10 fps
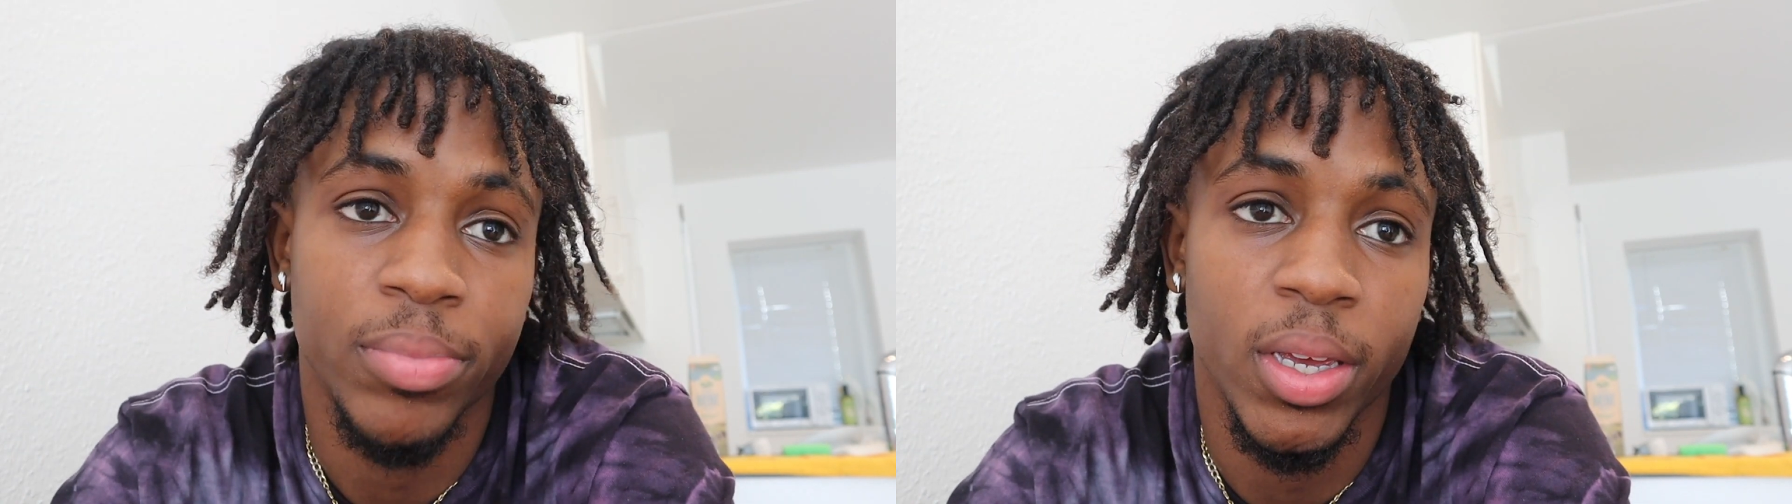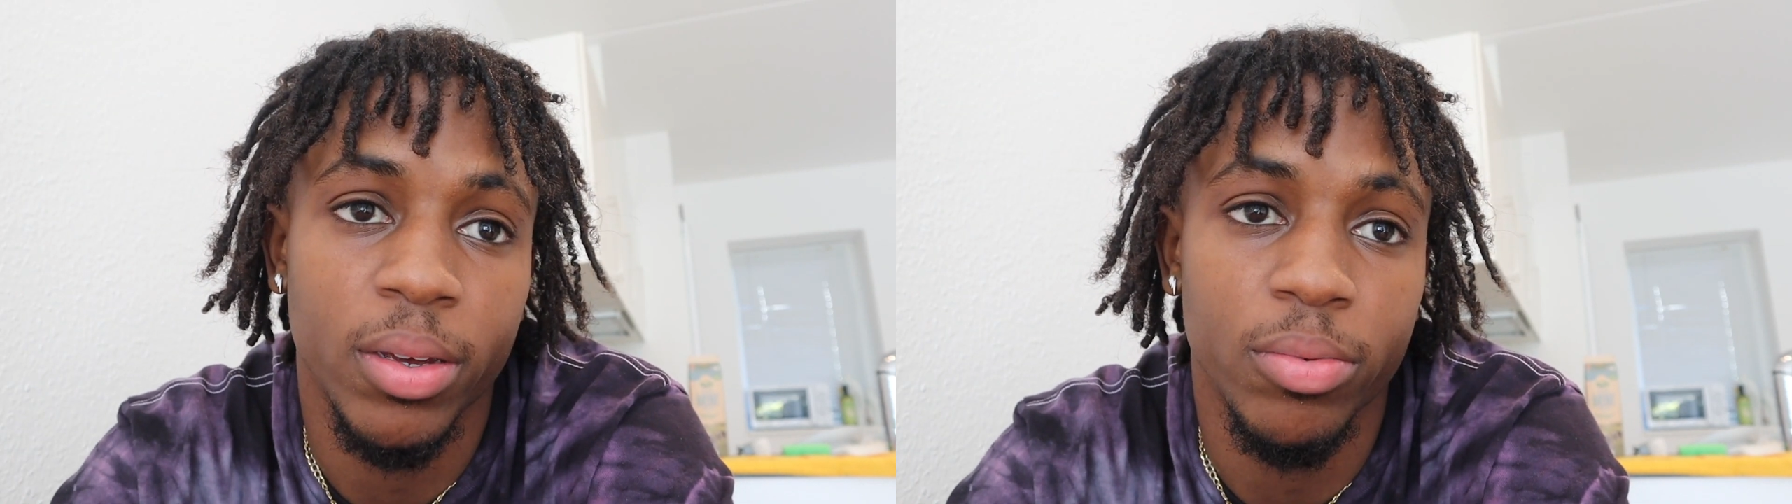
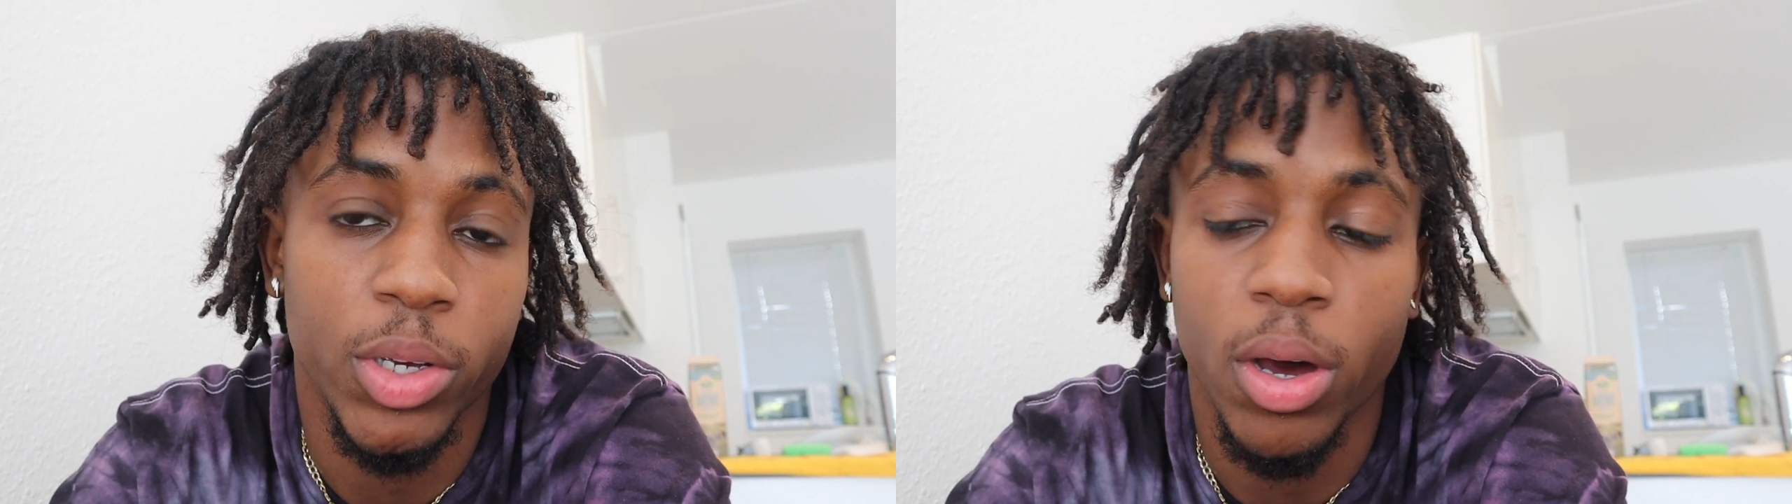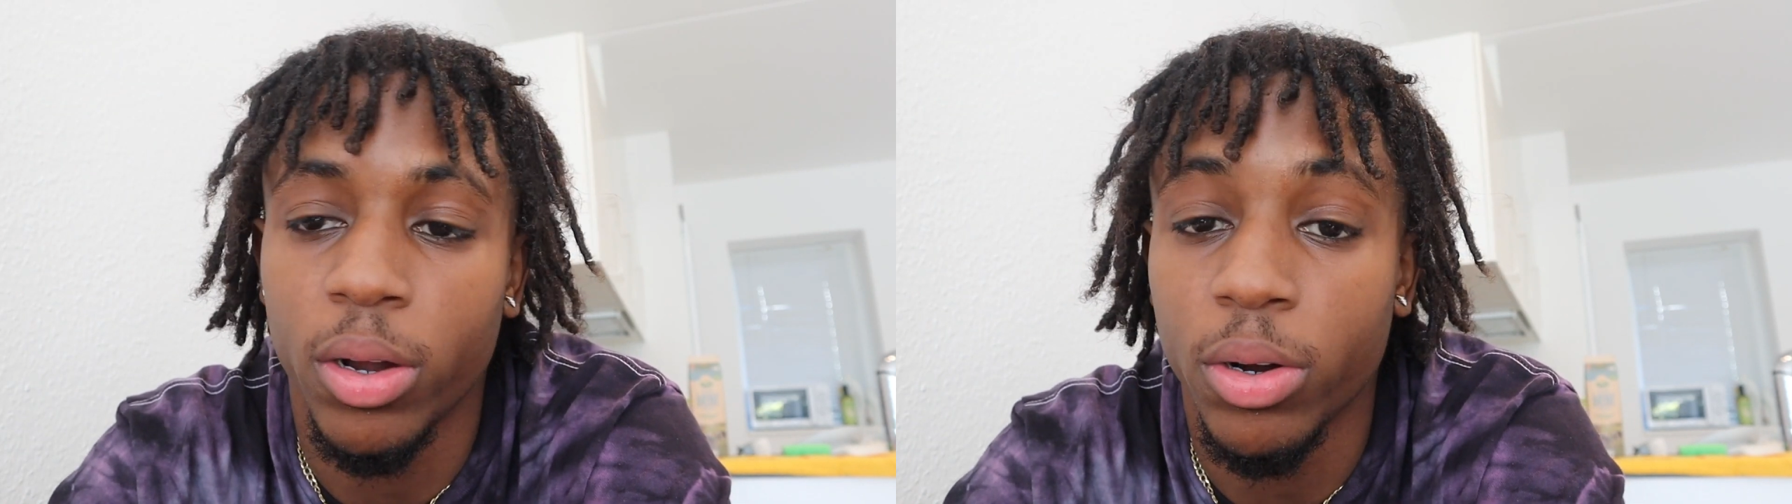and
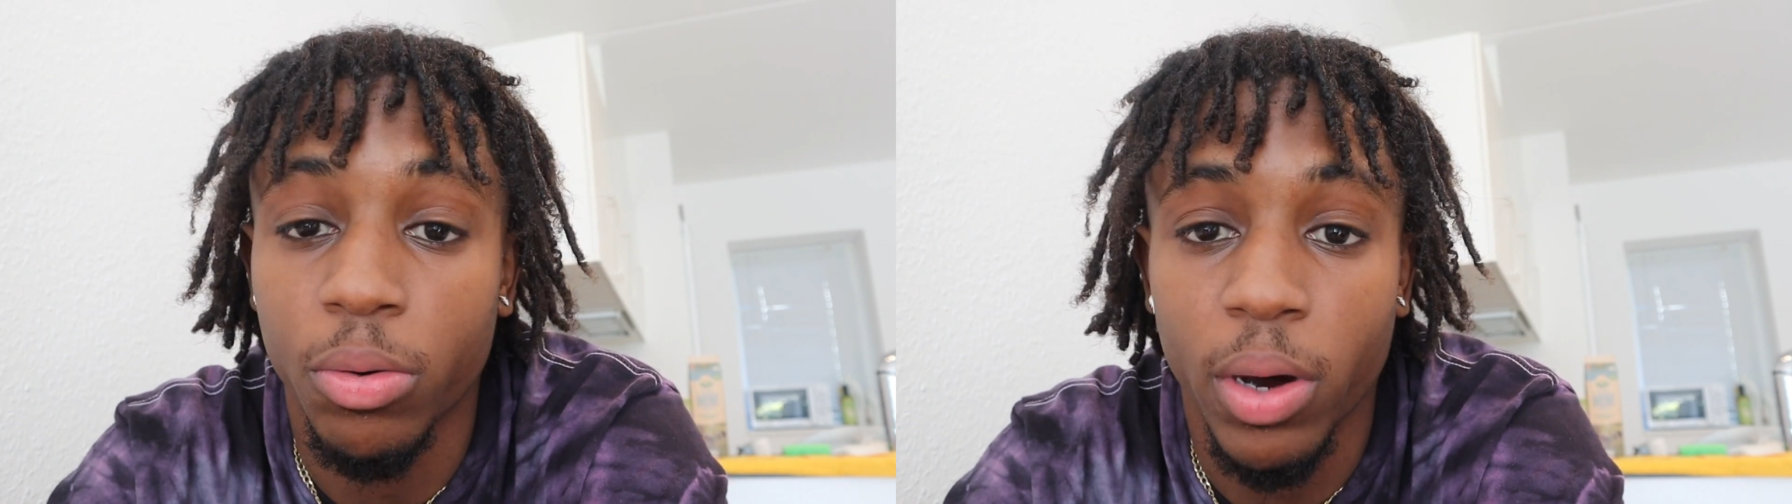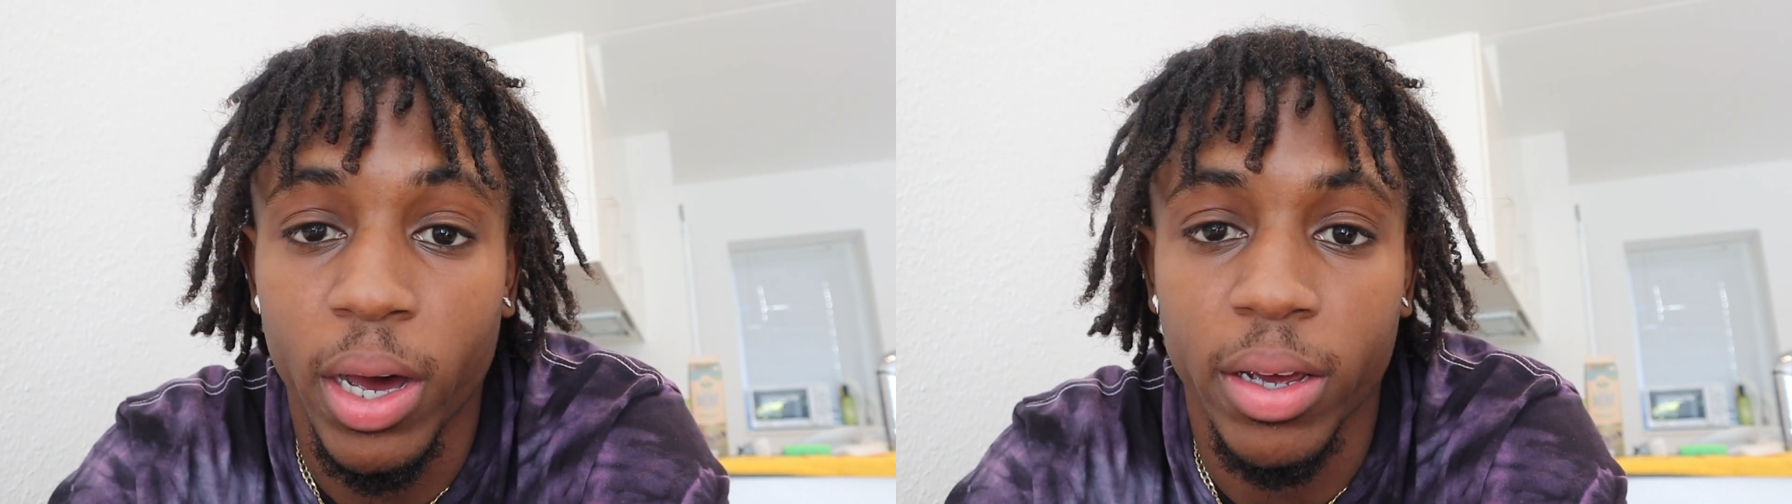we all know
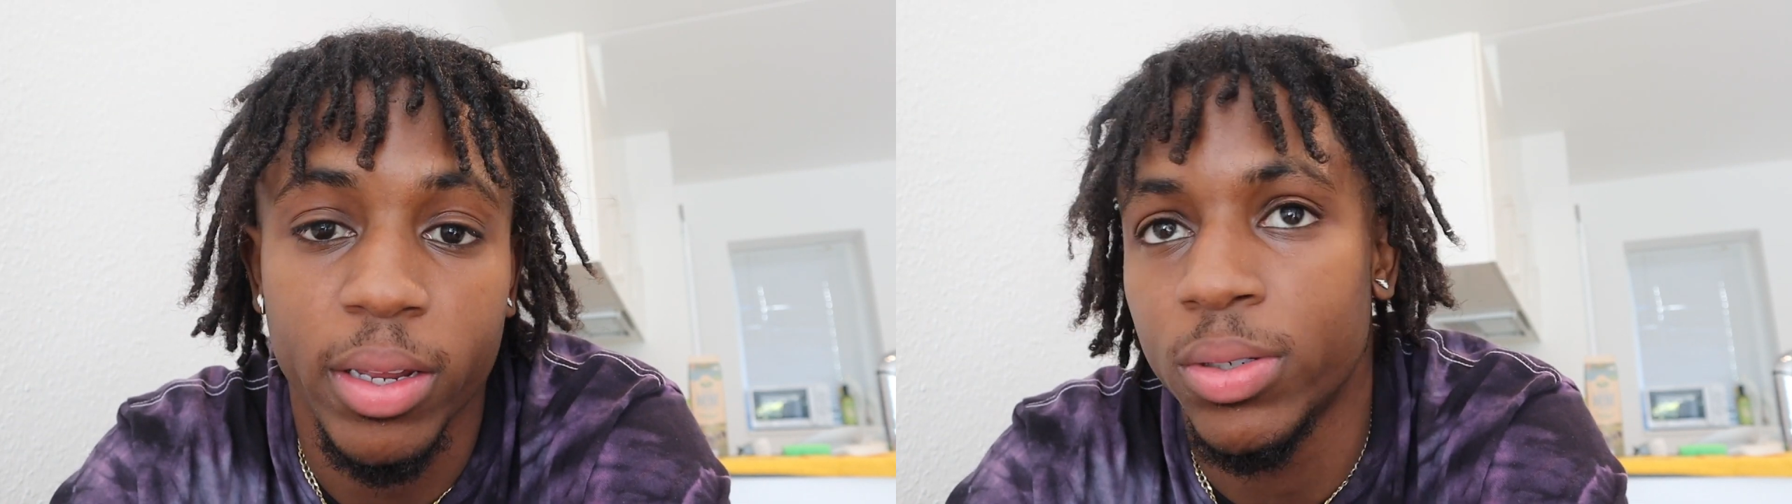why.